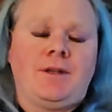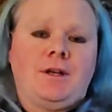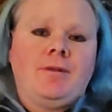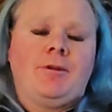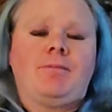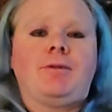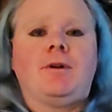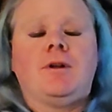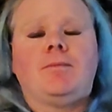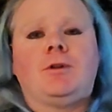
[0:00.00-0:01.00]
common
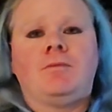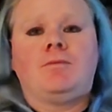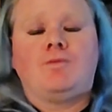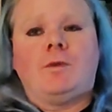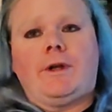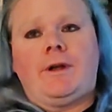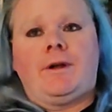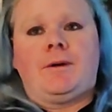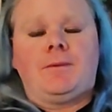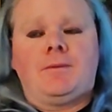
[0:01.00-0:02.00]
problem
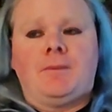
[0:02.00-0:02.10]
where